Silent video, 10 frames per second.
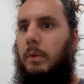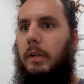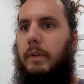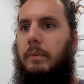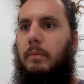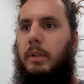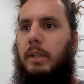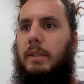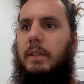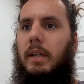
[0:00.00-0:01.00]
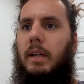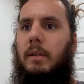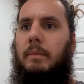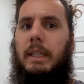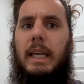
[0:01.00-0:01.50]
One of them was
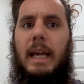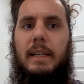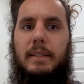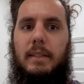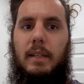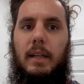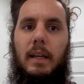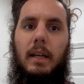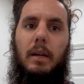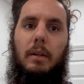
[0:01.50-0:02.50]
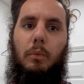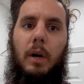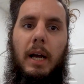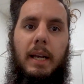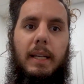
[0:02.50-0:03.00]
um, Yext,
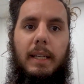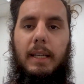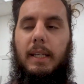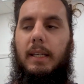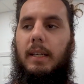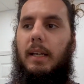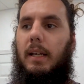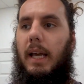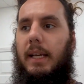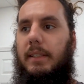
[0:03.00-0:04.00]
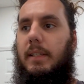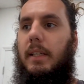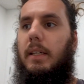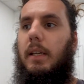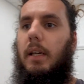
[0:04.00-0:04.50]

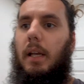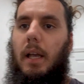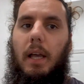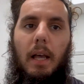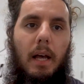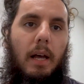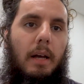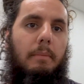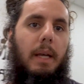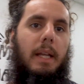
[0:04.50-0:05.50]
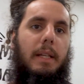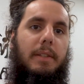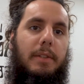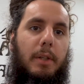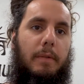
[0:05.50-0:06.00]
Y-E-X-T, um, and
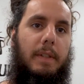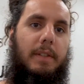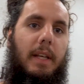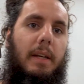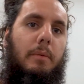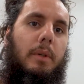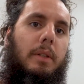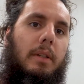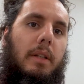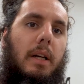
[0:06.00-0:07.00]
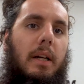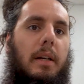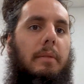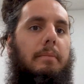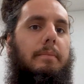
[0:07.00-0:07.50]
it's a service that will
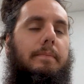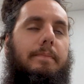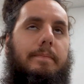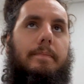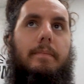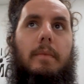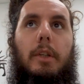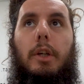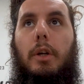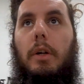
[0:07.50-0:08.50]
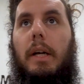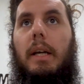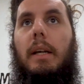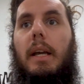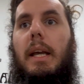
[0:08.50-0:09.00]
um,
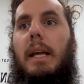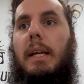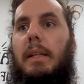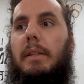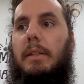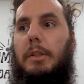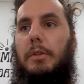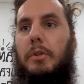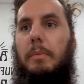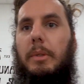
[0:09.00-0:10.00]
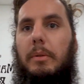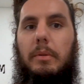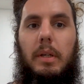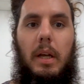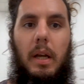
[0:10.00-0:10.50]
curate and
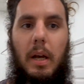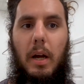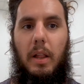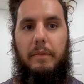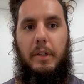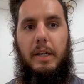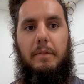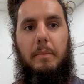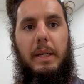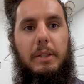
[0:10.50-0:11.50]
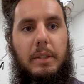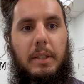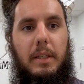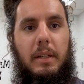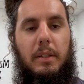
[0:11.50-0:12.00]
distribute all of your
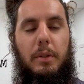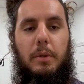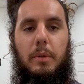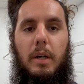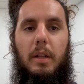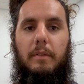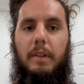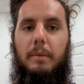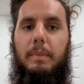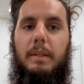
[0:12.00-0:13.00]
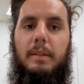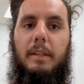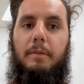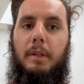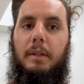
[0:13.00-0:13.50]
information to all of the
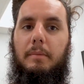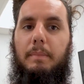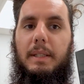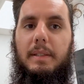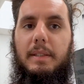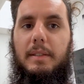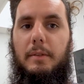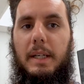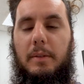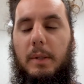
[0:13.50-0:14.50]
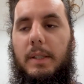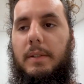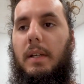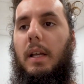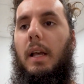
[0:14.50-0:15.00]
different business directories.